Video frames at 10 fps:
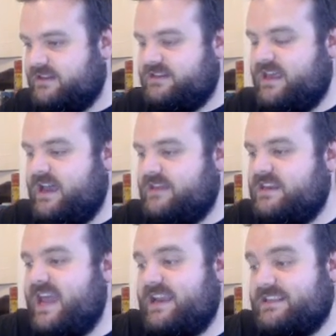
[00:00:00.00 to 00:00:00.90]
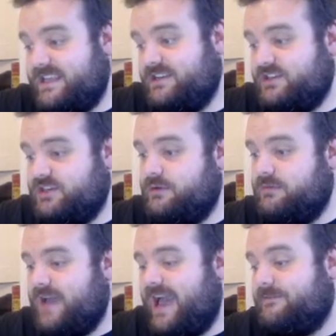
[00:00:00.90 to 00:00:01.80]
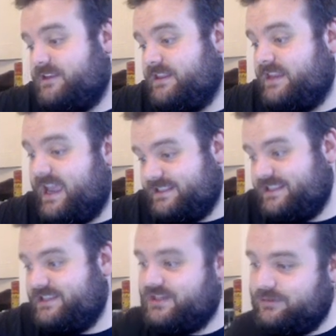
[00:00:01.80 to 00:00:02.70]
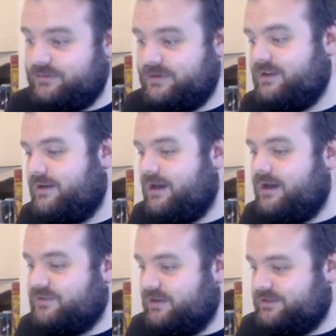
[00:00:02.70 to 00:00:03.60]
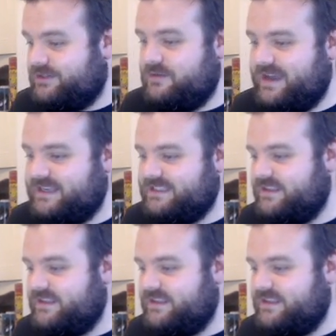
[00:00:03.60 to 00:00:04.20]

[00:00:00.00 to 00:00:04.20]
the, the next issue after the next issue of Doctor Who magazine.